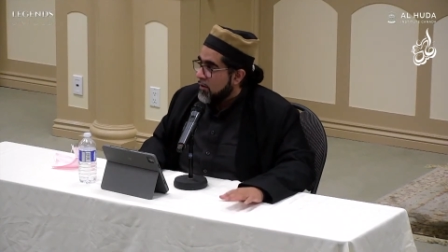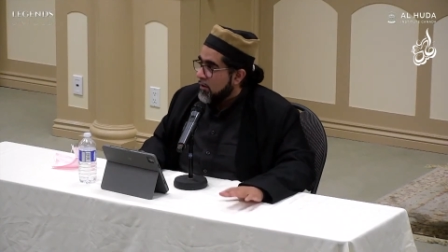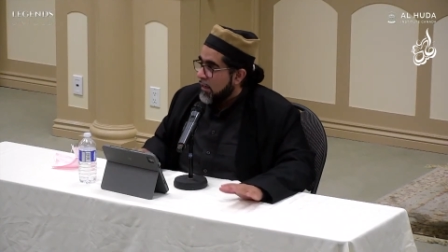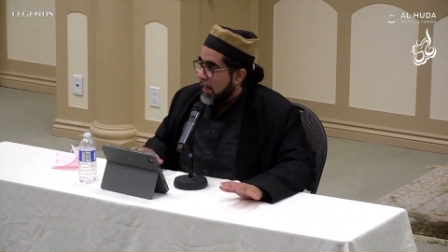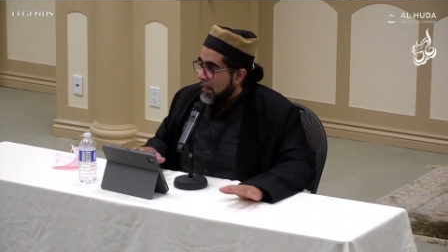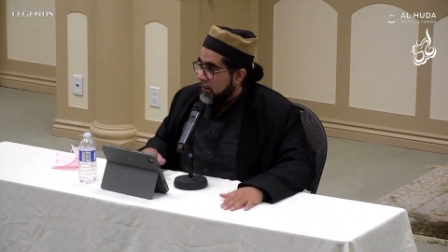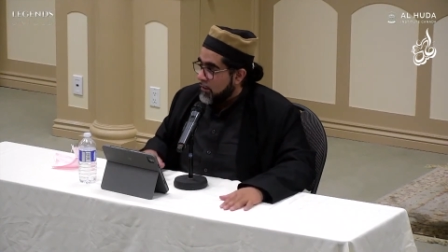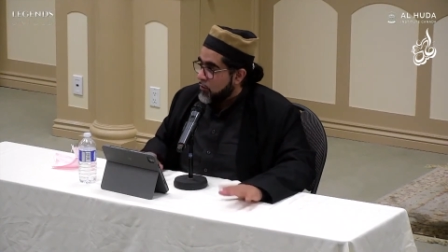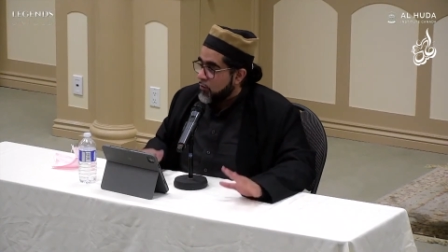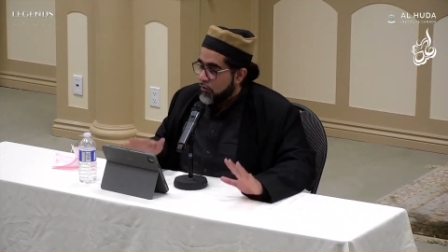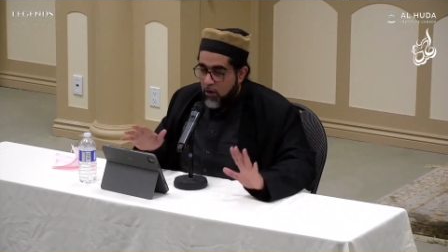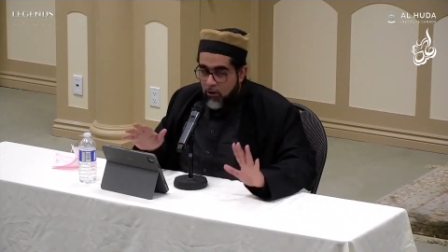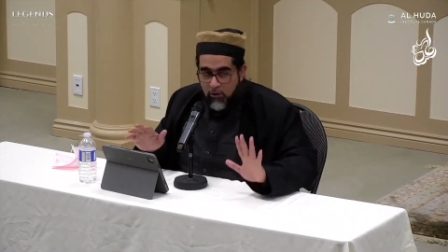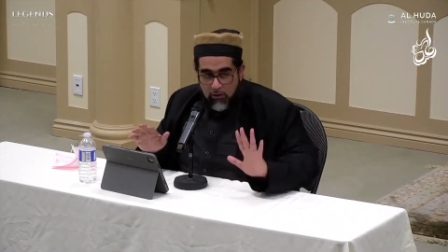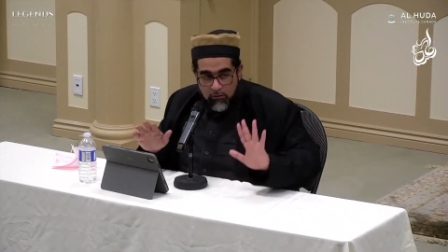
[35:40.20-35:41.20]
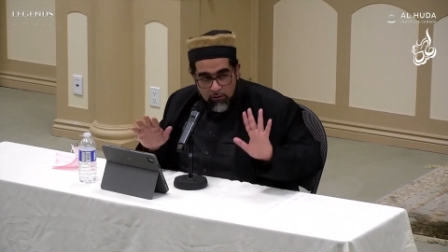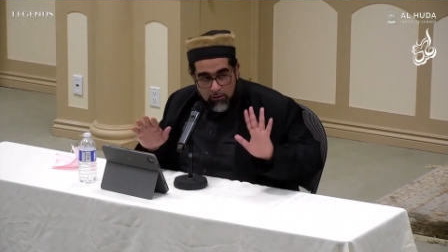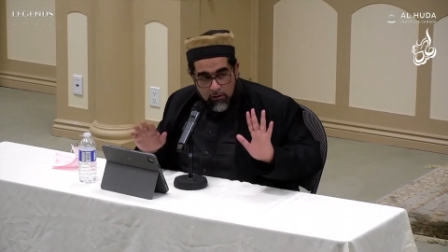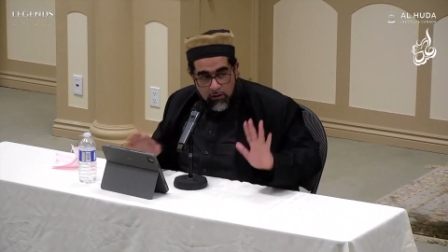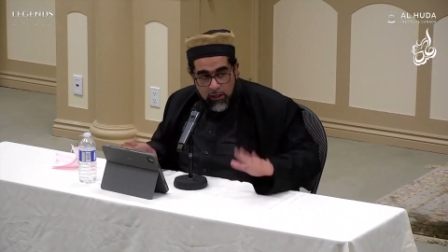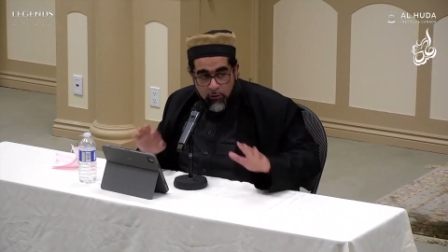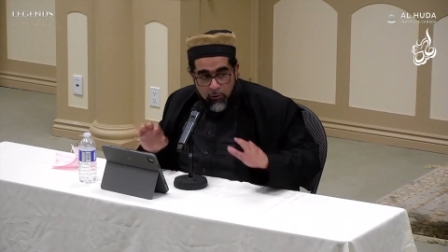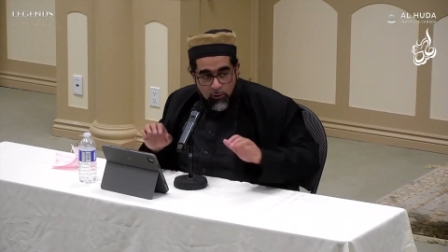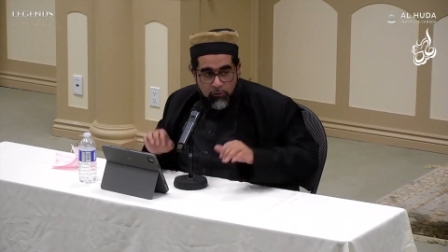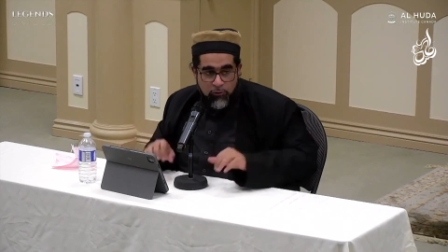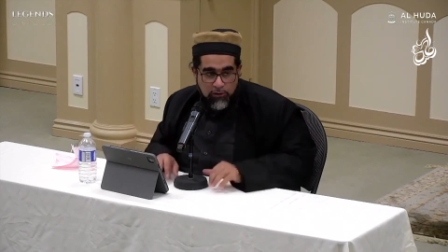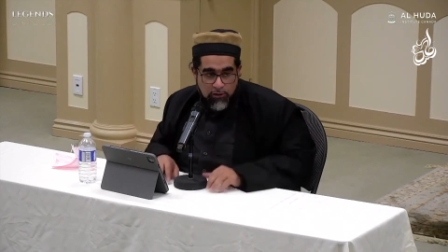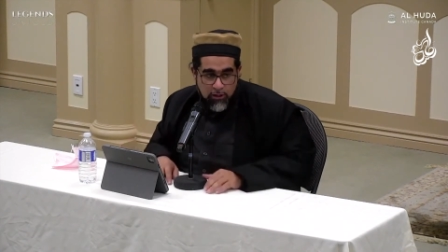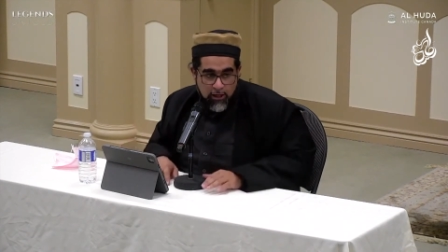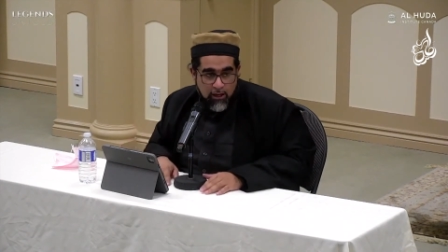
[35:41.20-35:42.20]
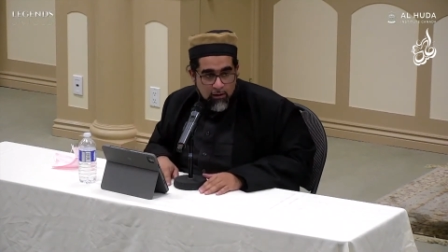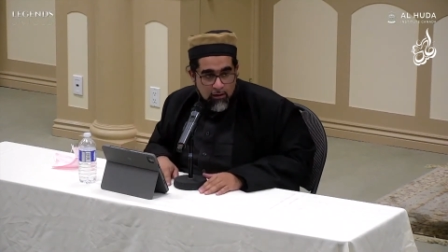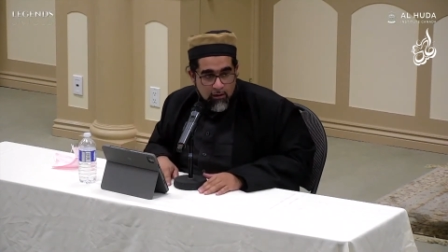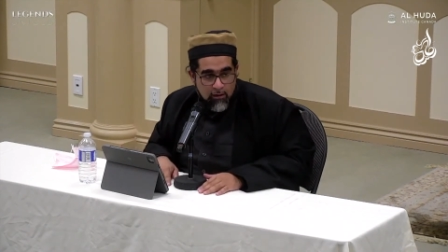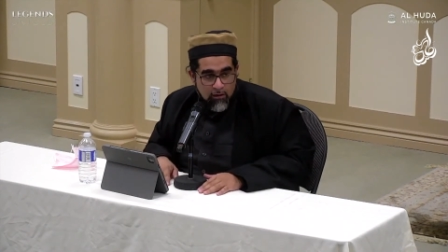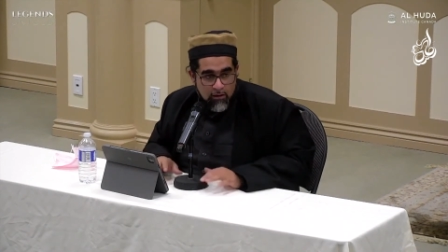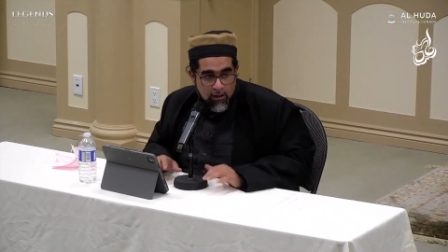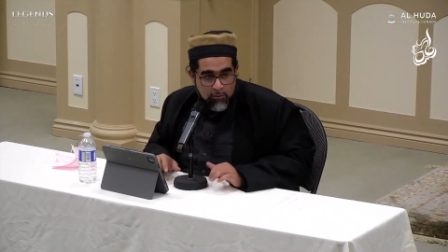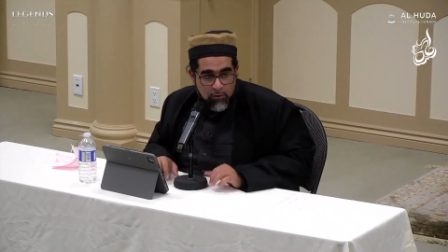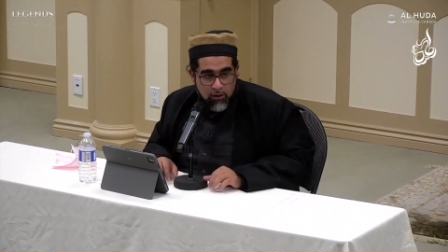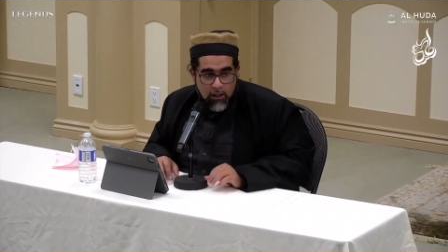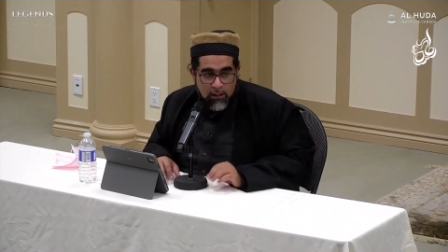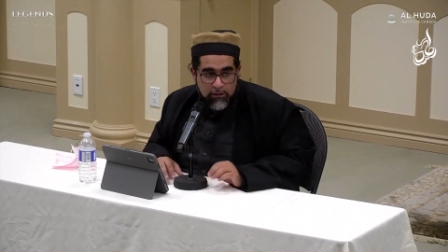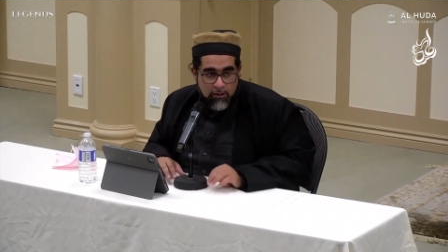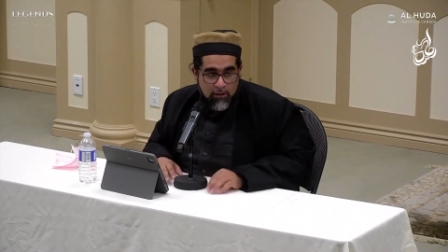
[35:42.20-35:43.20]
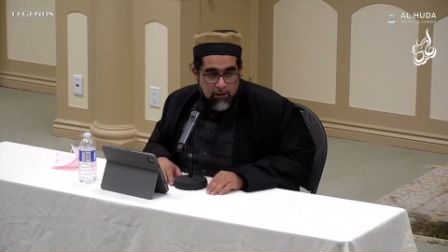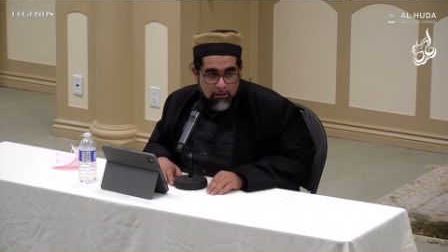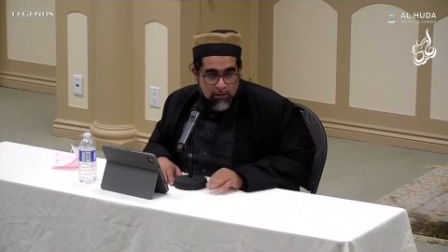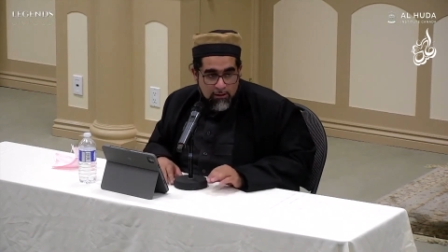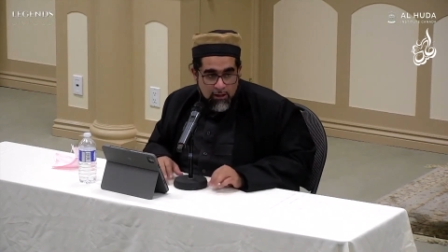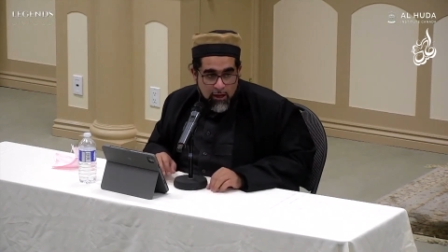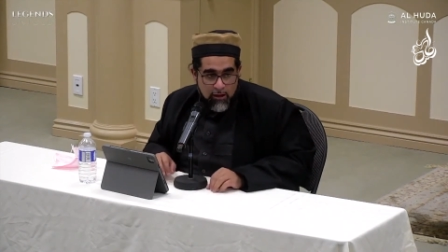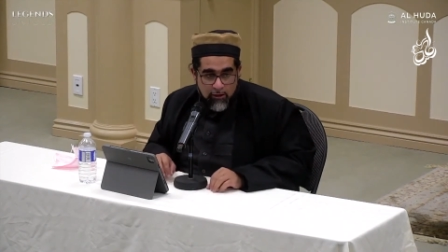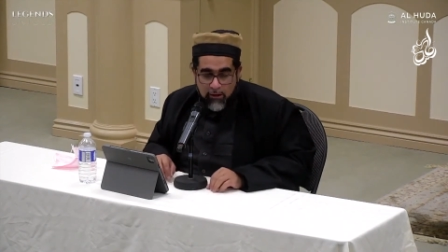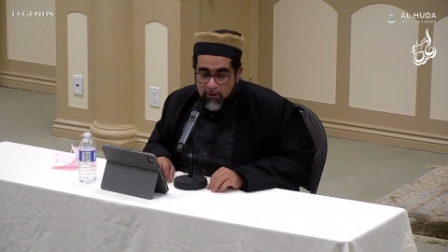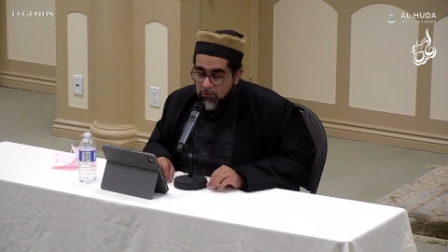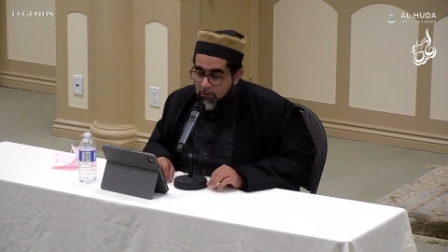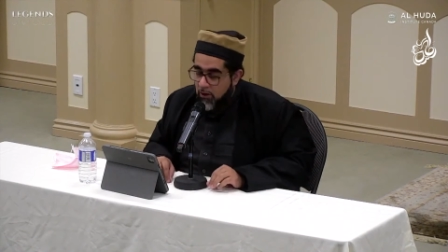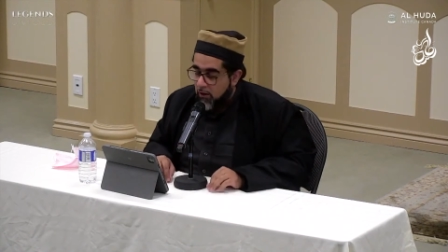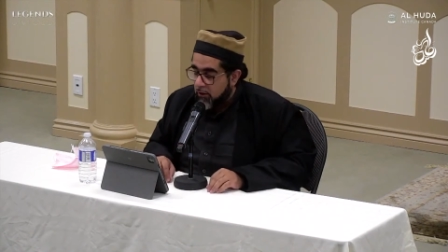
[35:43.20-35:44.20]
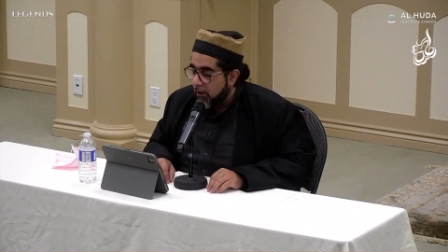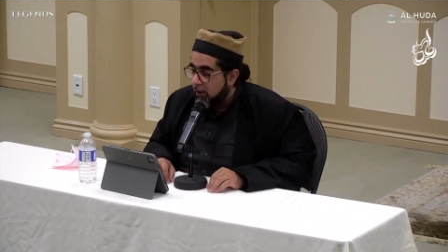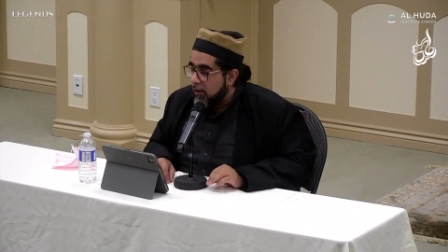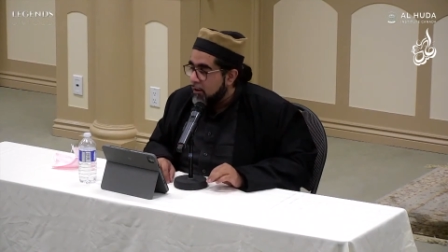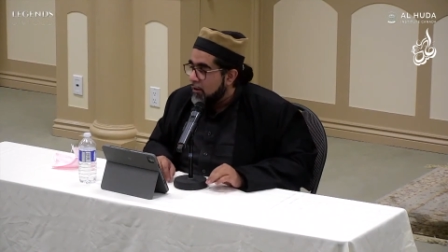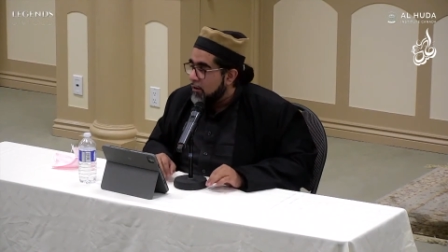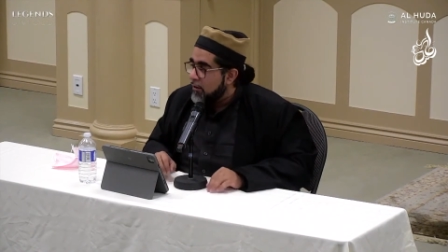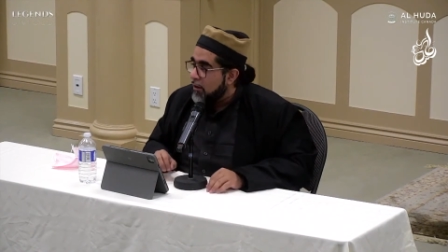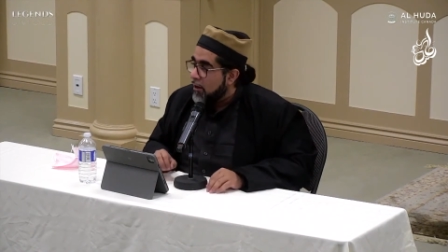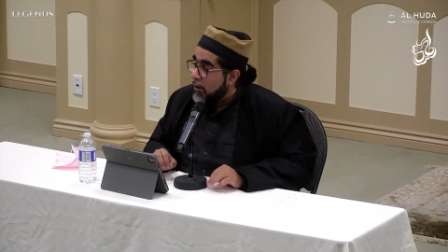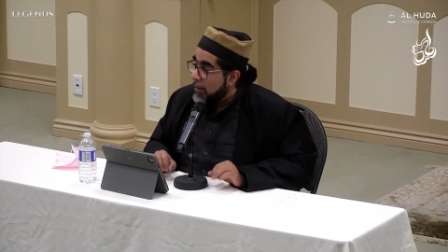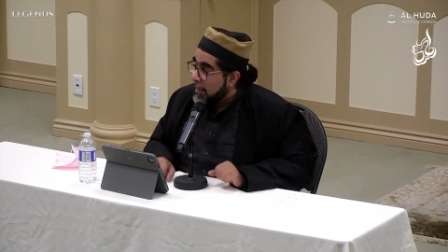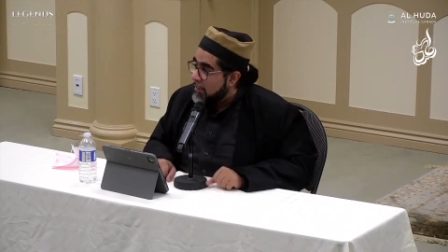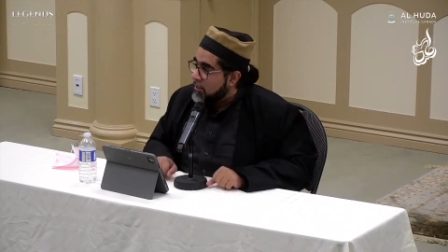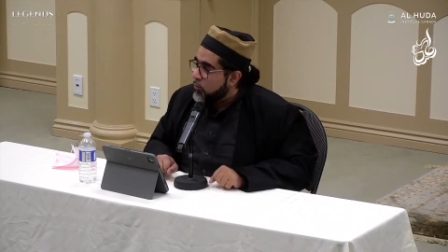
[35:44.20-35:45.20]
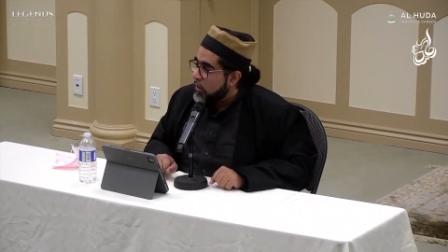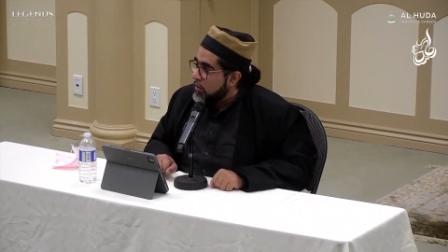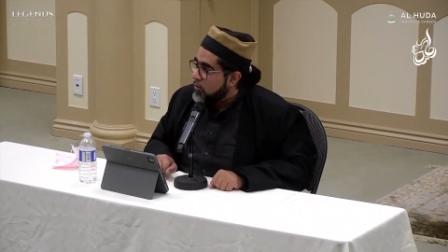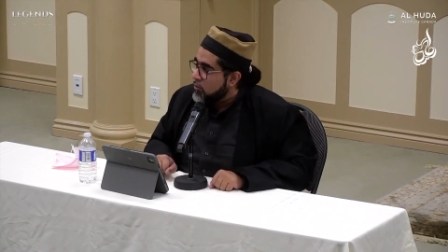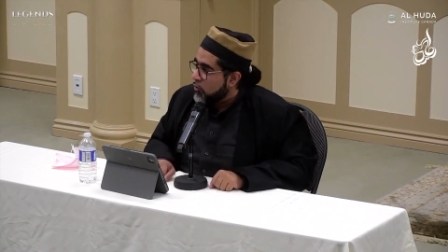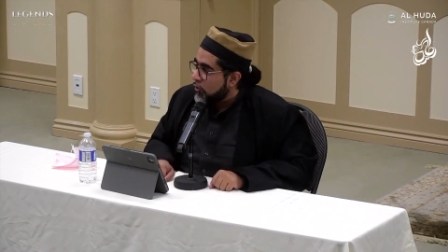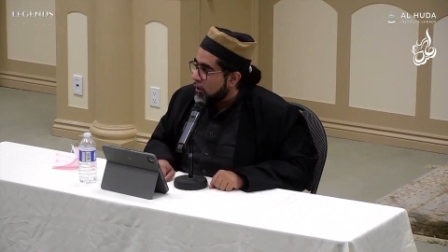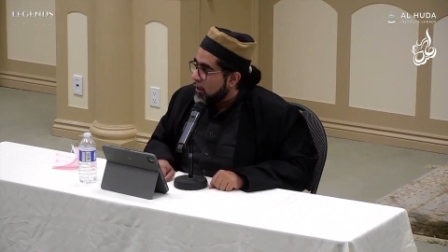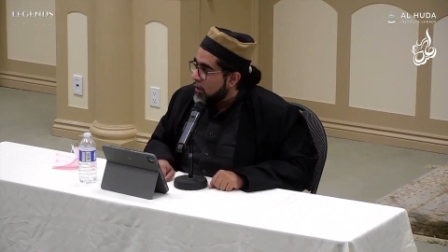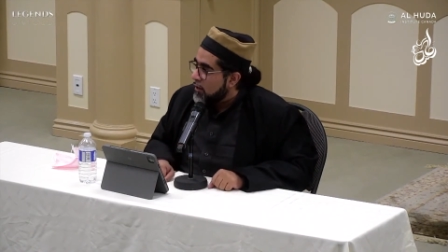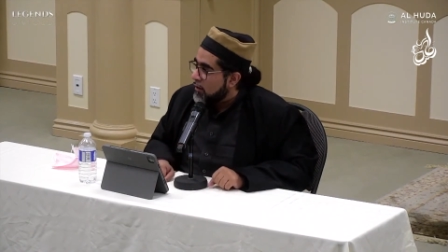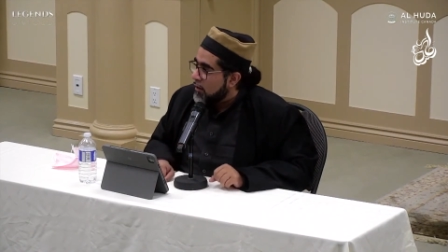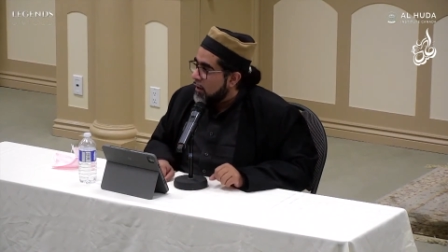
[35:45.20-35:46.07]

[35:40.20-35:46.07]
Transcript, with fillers: And this was our hero for today, Abdul Qadir al Jazairi, inshallah our next week's story.